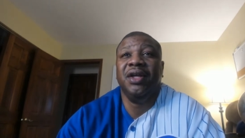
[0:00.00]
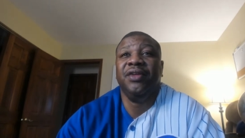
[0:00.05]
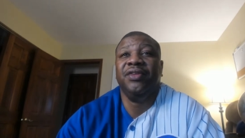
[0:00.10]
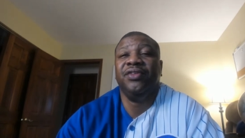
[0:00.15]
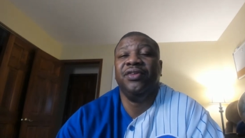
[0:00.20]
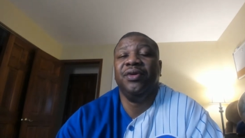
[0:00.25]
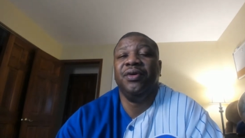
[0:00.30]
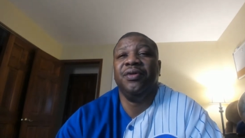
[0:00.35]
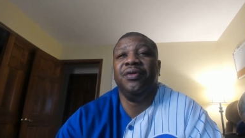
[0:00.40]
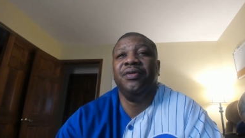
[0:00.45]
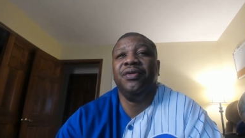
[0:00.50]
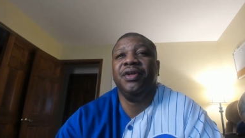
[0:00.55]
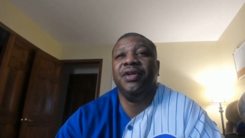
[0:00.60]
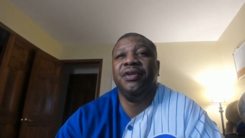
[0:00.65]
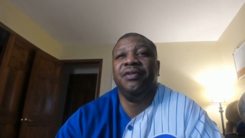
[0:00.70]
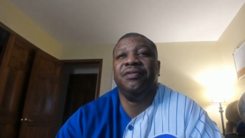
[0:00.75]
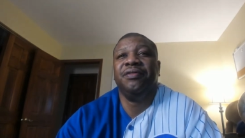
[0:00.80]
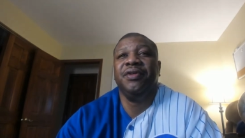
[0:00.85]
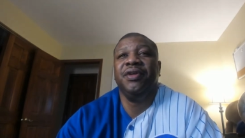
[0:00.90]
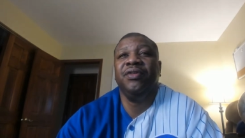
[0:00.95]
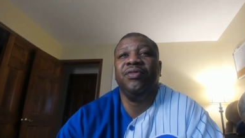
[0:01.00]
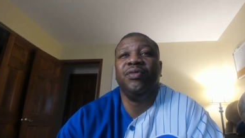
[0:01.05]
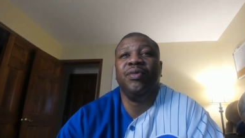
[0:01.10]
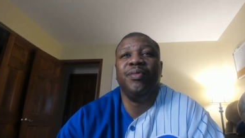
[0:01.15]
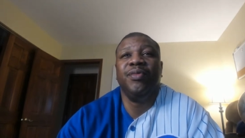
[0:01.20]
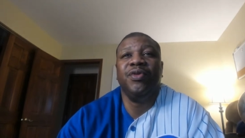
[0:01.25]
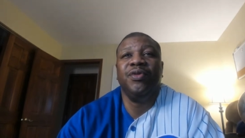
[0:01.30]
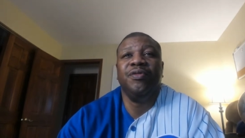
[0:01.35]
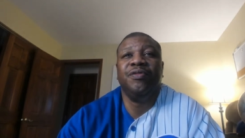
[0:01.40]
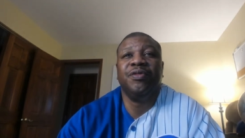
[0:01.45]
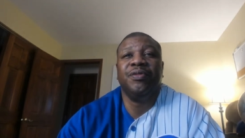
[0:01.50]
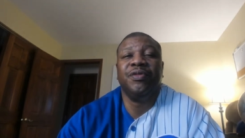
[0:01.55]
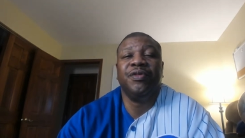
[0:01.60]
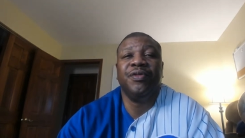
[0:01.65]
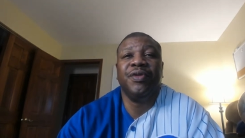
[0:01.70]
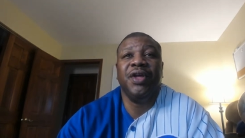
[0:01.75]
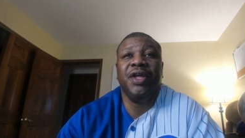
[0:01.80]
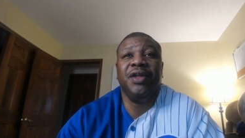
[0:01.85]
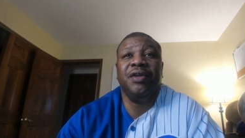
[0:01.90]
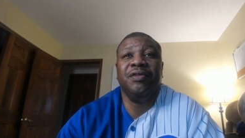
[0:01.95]
So if he's removed from
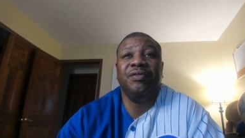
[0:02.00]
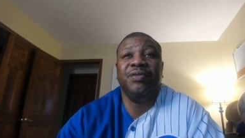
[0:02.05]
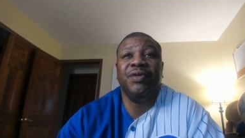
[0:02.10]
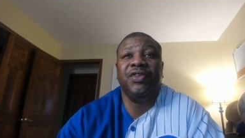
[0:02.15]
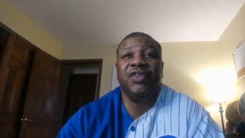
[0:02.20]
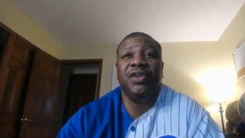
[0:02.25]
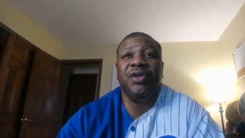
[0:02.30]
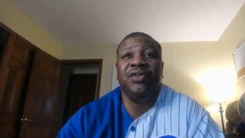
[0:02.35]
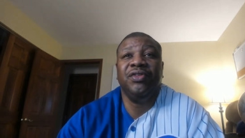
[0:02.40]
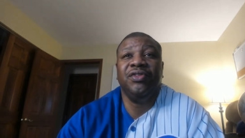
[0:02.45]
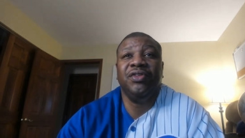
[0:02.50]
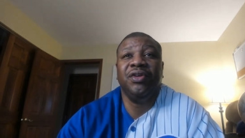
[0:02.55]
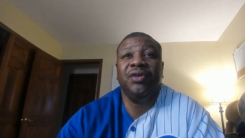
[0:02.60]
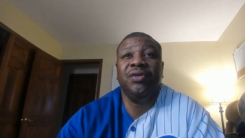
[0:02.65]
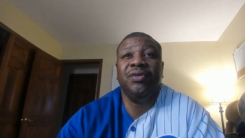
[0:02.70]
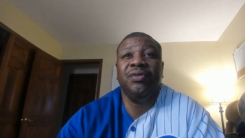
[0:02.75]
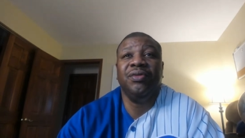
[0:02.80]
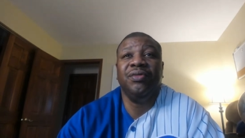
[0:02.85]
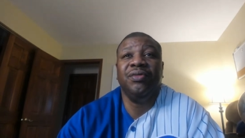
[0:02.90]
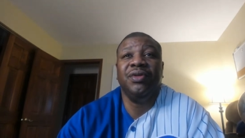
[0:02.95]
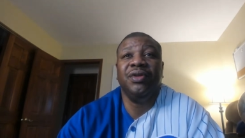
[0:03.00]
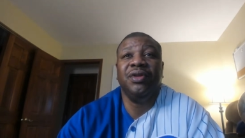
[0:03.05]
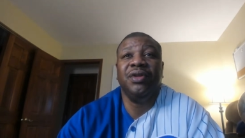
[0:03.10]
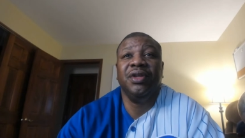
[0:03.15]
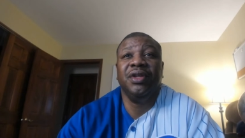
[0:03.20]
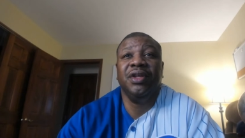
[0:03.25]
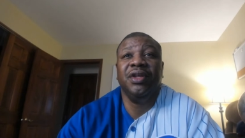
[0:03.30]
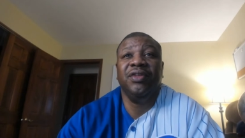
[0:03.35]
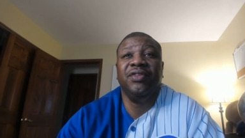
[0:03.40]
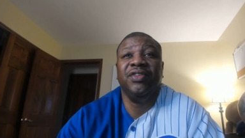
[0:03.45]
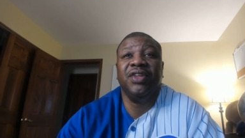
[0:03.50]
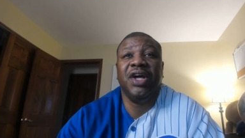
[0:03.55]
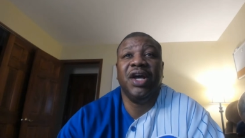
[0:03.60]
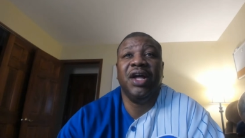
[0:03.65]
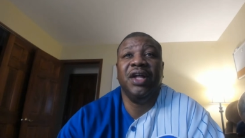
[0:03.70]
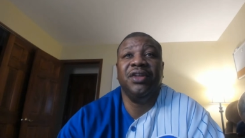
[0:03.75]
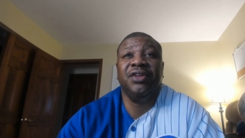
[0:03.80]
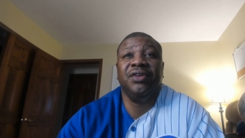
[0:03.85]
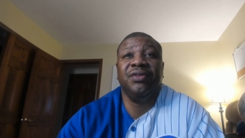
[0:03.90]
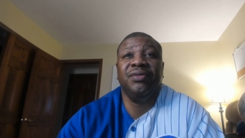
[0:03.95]
creative, which he's told he's
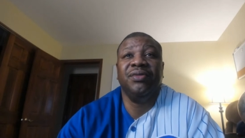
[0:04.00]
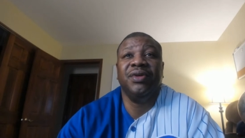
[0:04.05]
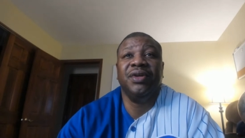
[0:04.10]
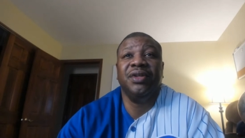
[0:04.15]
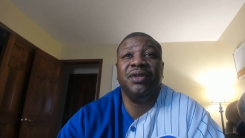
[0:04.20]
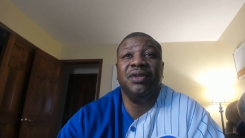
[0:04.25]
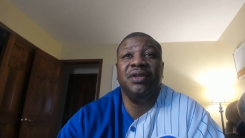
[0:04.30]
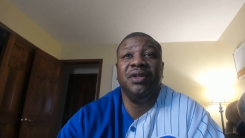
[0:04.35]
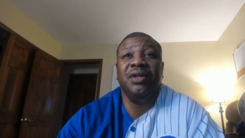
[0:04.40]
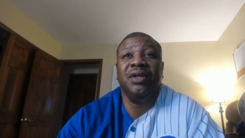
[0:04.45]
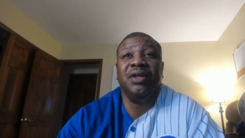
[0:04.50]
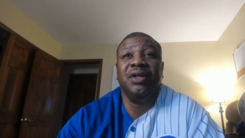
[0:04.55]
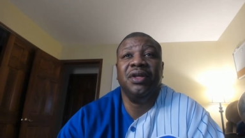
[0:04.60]
not doing,